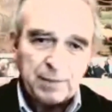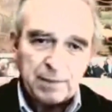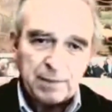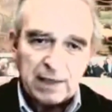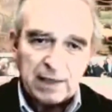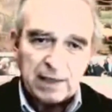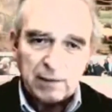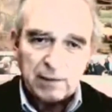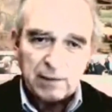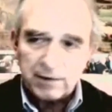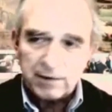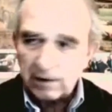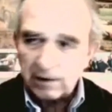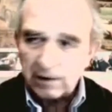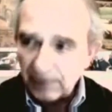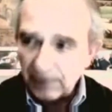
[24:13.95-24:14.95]
powers
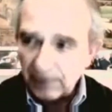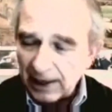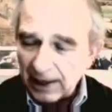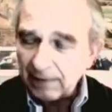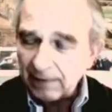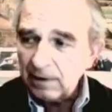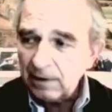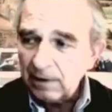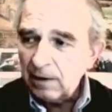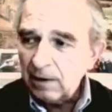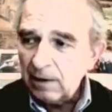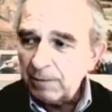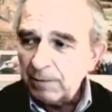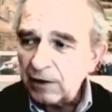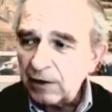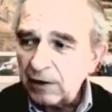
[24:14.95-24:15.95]
and all that,
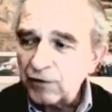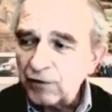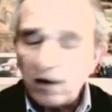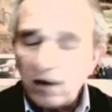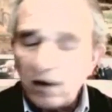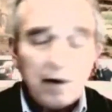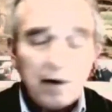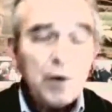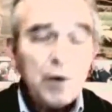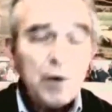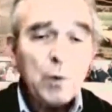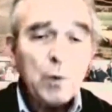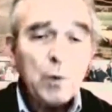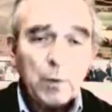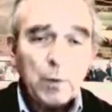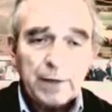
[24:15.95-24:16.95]
because they
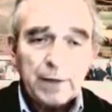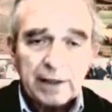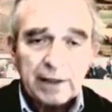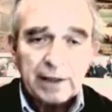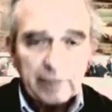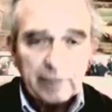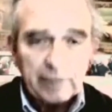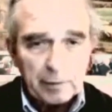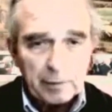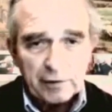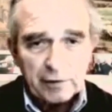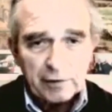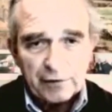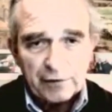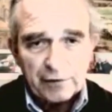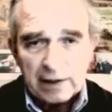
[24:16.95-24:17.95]
knew that government was
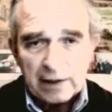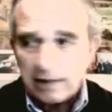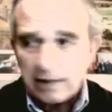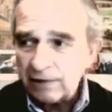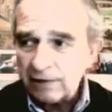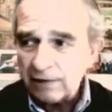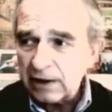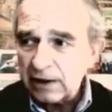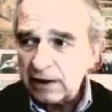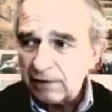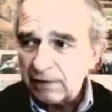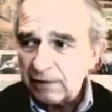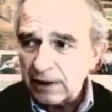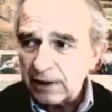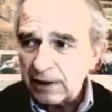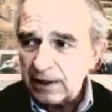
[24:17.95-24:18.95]
very, very,
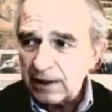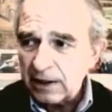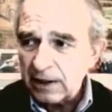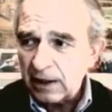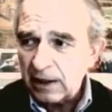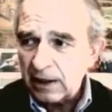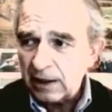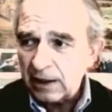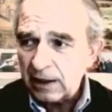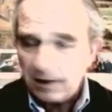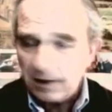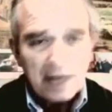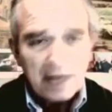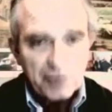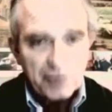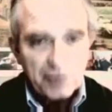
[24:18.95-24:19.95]
very
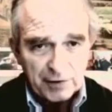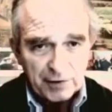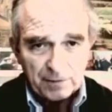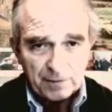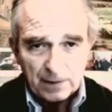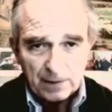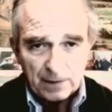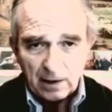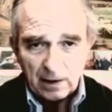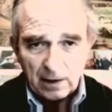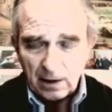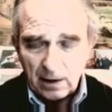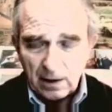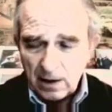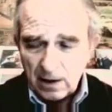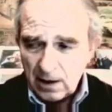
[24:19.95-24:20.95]
dangerous.
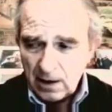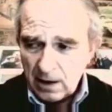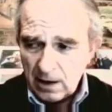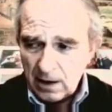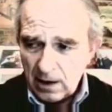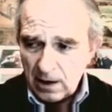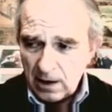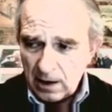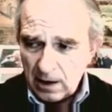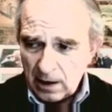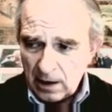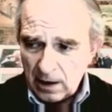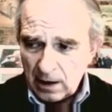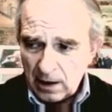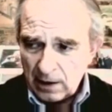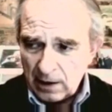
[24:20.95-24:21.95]

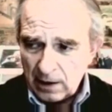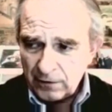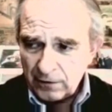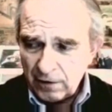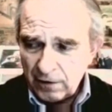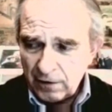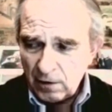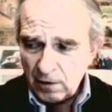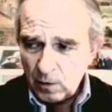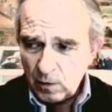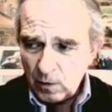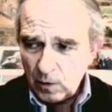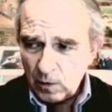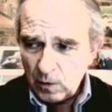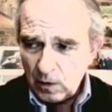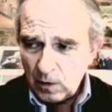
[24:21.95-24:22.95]
In
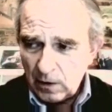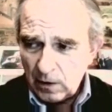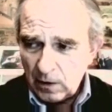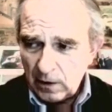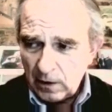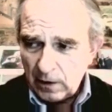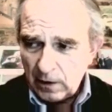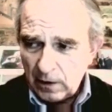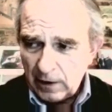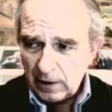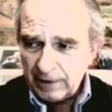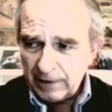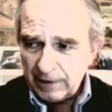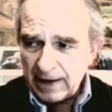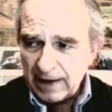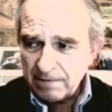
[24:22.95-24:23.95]

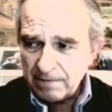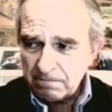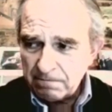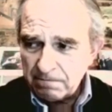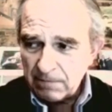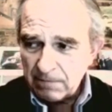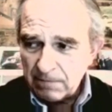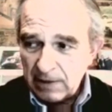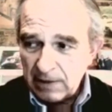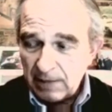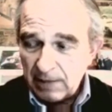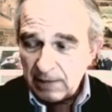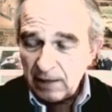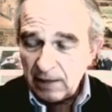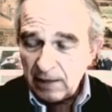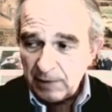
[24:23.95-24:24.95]

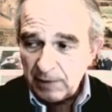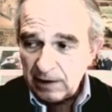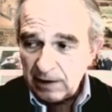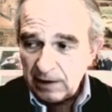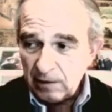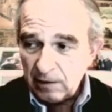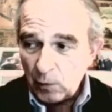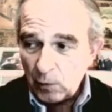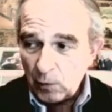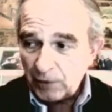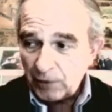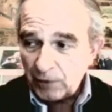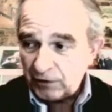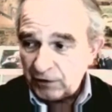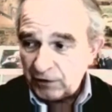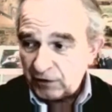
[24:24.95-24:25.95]
my opinion,
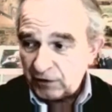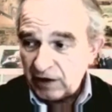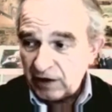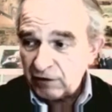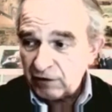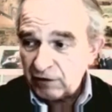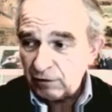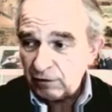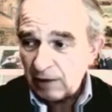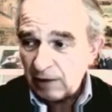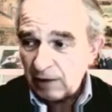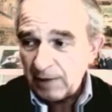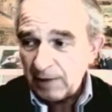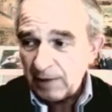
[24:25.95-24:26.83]
was a successful.